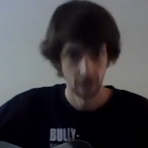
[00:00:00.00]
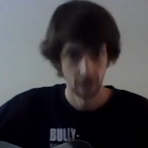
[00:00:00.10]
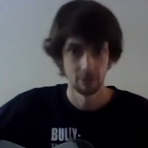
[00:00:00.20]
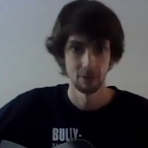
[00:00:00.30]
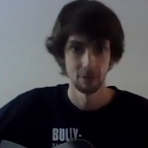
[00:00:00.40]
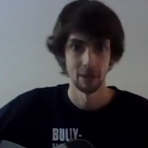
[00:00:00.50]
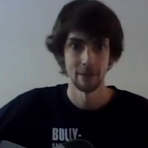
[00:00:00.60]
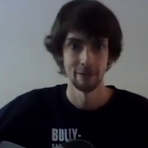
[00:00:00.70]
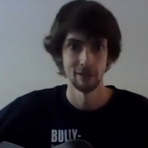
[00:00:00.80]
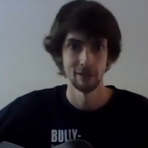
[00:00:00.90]
my
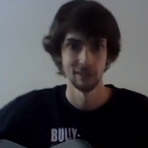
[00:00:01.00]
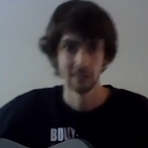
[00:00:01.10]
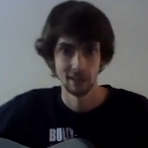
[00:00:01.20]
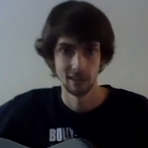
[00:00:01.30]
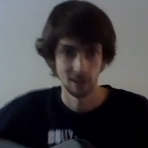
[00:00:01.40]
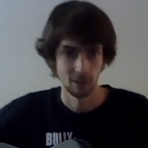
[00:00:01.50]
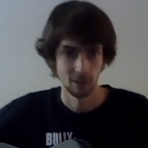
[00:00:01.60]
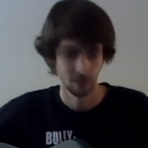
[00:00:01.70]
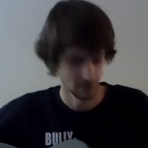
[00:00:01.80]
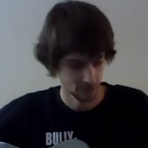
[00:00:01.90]
favorite
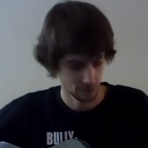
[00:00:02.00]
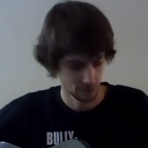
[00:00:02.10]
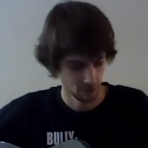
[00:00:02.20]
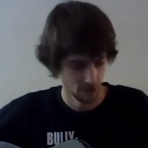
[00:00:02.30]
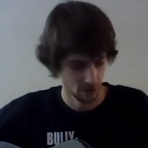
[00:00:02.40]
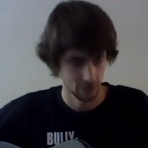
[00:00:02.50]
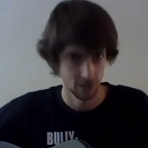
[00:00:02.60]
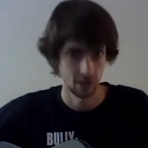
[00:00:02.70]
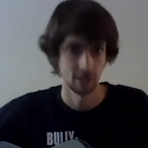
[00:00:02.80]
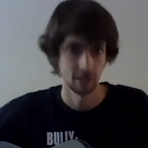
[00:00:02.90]
Creedence Clearwater
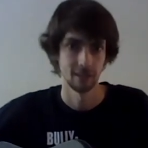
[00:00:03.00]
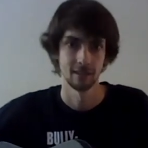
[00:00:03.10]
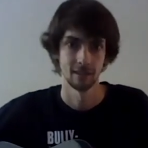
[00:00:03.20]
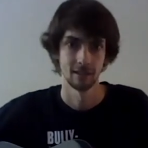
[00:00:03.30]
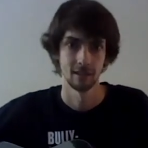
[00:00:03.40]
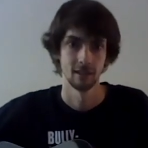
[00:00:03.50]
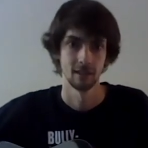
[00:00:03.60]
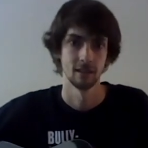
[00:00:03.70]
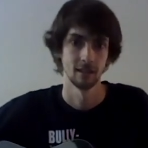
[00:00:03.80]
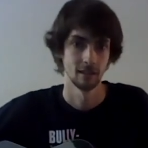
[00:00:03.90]
song,
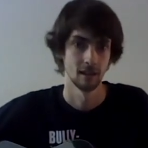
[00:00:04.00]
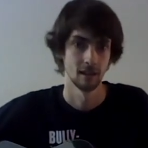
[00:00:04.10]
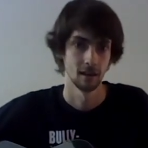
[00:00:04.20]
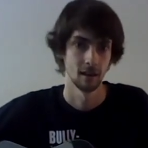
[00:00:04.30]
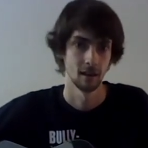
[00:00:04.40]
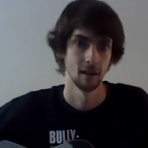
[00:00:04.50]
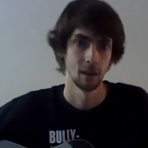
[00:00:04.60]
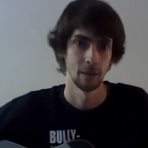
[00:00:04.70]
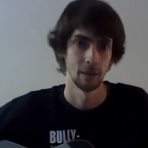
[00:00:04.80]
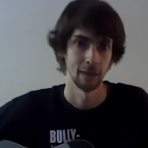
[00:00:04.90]

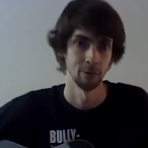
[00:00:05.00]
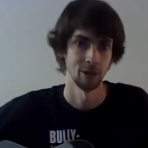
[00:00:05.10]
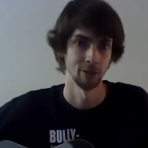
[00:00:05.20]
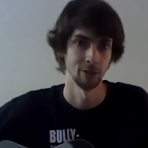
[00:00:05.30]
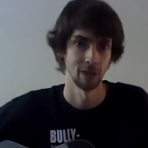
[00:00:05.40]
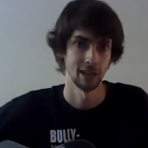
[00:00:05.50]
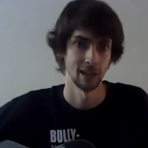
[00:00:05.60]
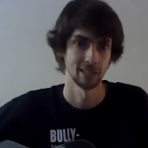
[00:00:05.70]
Bad Moon on the Rise.